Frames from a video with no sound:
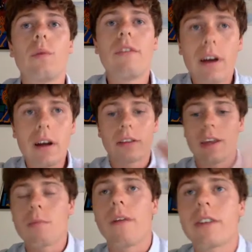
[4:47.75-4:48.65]
We felt like
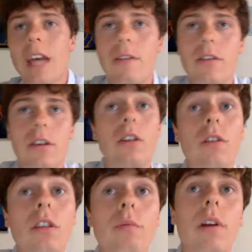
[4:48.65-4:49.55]
these months gave us a
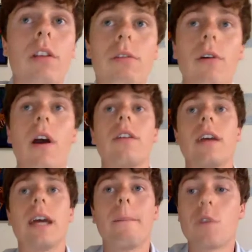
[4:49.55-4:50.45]
good spread throughout the
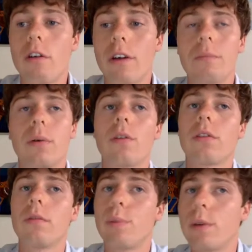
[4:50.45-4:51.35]
year during
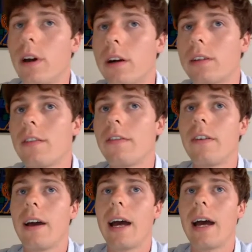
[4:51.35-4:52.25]
important
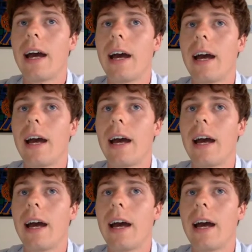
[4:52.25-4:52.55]
productive and